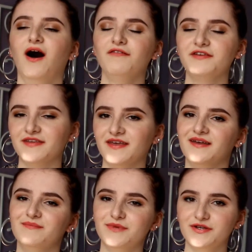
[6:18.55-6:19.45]

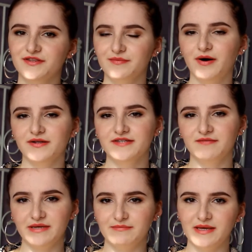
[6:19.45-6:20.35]
Obviously, most of the
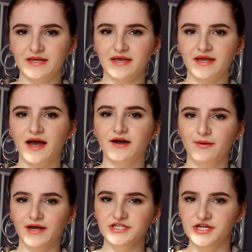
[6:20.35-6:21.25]
points I've been making are
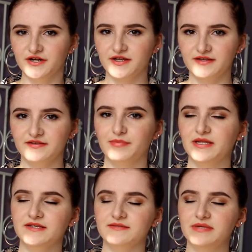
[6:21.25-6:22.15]
quite jokey, so
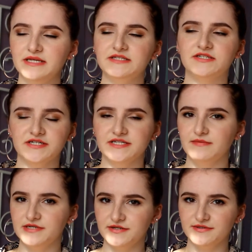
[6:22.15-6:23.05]
please, please don't
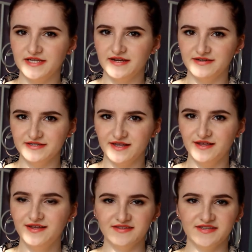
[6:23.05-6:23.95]
take me too
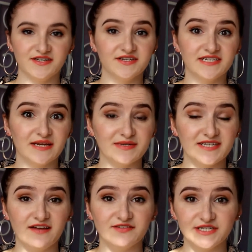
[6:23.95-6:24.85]
seriously. So I don't take
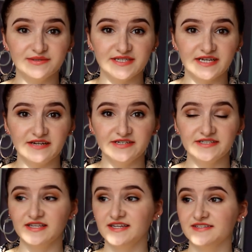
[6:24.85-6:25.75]
myself too
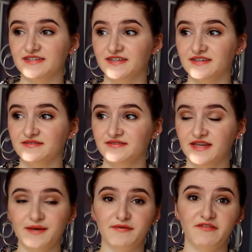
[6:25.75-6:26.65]
seriously, so
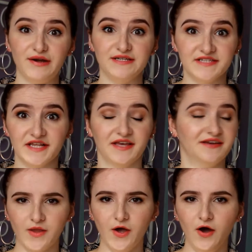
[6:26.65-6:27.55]
that'd be very silly.
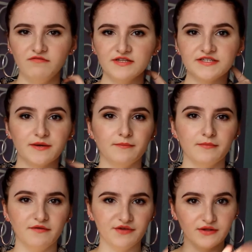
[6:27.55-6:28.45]
Hopefully some
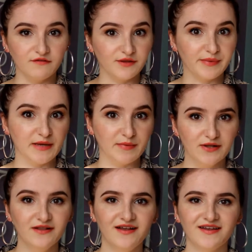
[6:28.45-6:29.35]
of you lovely
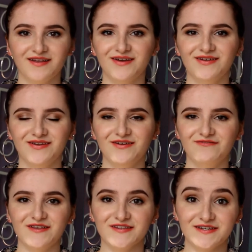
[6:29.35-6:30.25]
people can
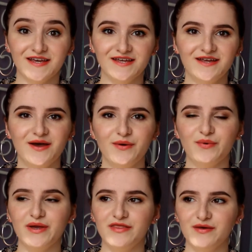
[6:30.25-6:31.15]
resonate
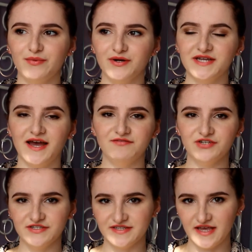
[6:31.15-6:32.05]
with what I've
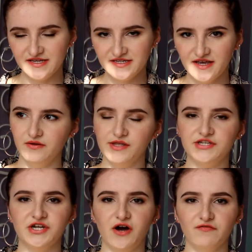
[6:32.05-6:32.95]
just said,
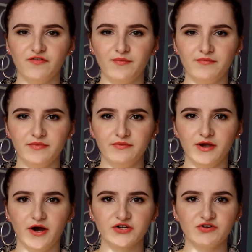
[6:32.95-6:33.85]
unless you're not from
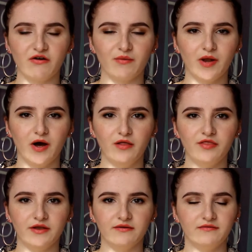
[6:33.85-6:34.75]
Yorkshire or up
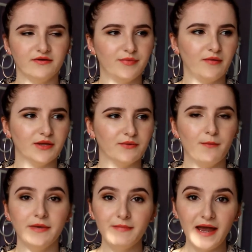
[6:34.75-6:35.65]
north, and probably
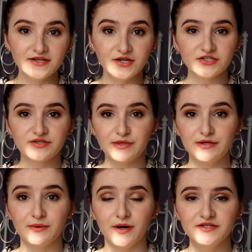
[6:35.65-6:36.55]
won't, but you might know somebody
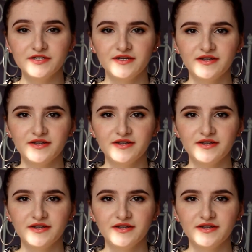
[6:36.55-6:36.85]
who would.